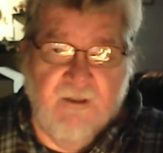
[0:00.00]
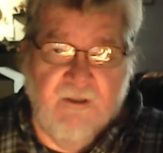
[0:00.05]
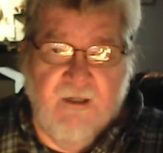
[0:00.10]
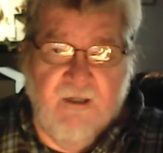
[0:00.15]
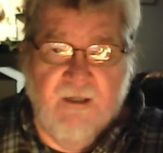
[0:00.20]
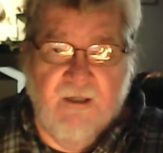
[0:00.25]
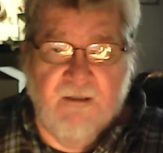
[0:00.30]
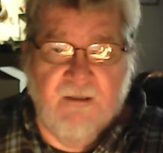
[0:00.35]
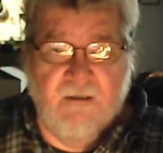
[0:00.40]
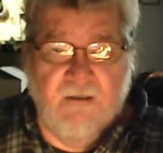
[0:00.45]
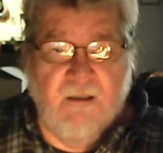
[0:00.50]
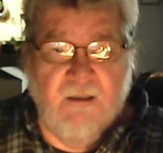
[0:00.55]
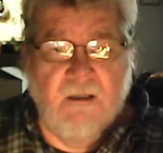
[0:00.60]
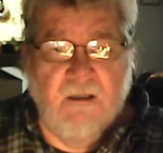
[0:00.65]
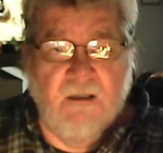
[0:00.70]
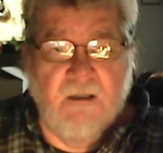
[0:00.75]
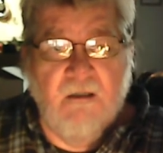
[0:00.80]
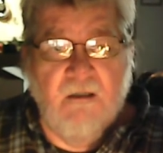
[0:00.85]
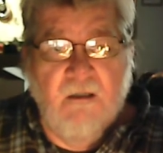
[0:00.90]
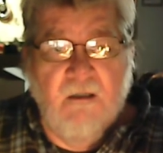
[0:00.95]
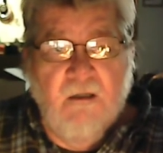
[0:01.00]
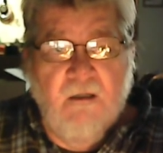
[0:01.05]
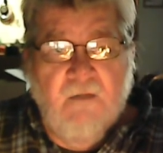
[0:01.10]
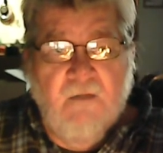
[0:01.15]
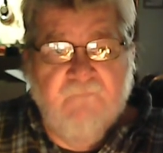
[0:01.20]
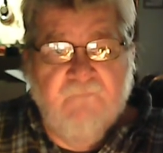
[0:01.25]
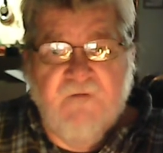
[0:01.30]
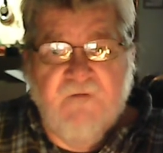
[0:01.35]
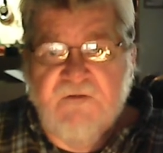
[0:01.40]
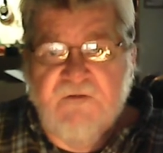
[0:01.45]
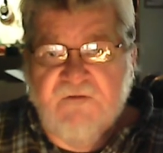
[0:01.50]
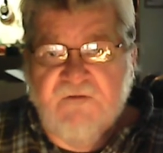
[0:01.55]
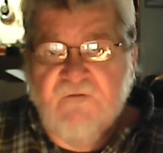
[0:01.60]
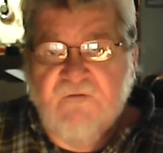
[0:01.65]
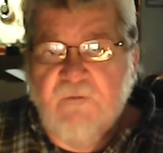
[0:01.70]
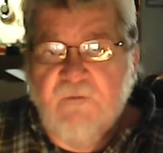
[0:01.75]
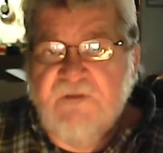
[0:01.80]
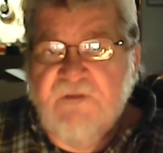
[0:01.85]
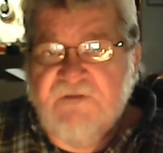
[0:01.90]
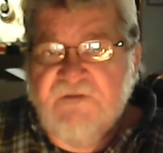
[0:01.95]
And
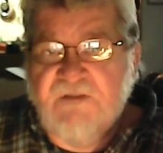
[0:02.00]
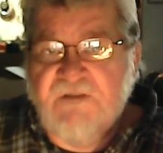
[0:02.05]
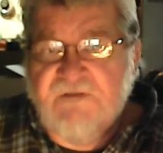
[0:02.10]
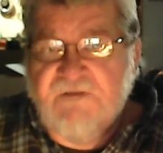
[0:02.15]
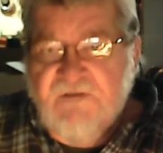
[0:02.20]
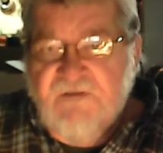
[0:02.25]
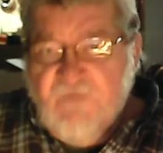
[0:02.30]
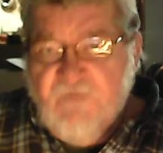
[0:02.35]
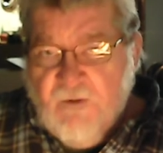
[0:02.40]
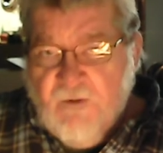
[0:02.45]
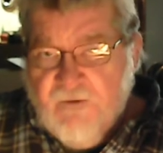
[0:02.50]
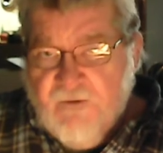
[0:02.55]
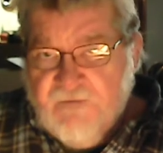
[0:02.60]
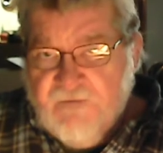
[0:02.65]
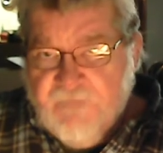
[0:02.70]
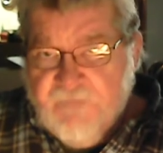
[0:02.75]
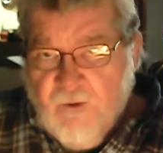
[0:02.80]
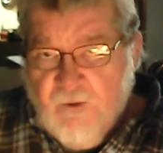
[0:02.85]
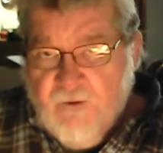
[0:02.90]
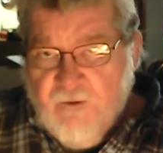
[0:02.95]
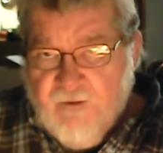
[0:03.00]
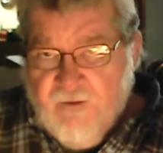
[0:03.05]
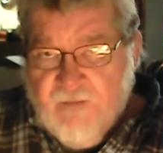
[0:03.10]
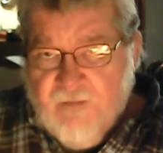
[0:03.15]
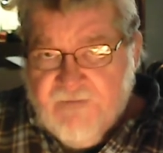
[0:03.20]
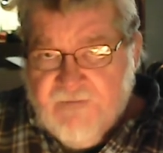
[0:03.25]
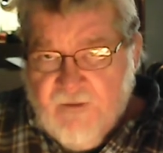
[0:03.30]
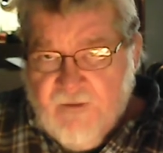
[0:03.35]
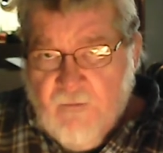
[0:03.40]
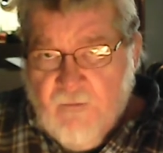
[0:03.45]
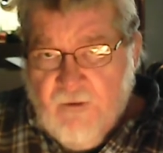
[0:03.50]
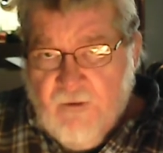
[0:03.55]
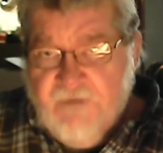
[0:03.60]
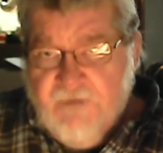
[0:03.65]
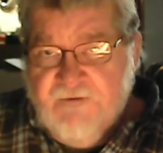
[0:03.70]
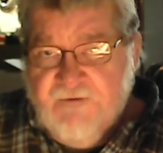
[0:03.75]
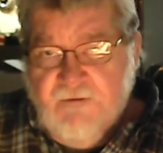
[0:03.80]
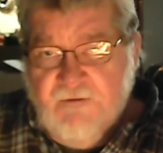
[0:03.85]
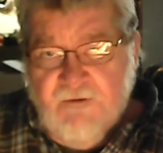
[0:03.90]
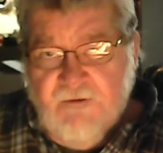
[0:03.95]
Fusion360 is one of those programs that will let
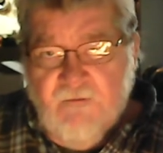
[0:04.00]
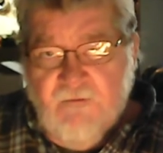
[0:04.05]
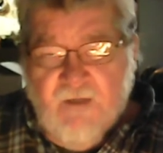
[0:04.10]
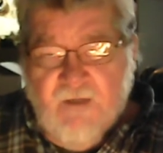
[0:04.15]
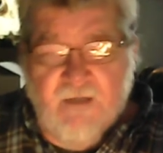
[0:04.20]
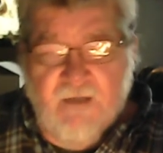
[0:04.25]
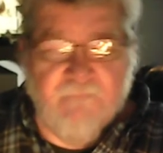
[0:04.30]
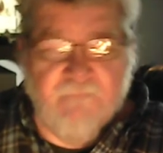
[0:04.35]
you do that.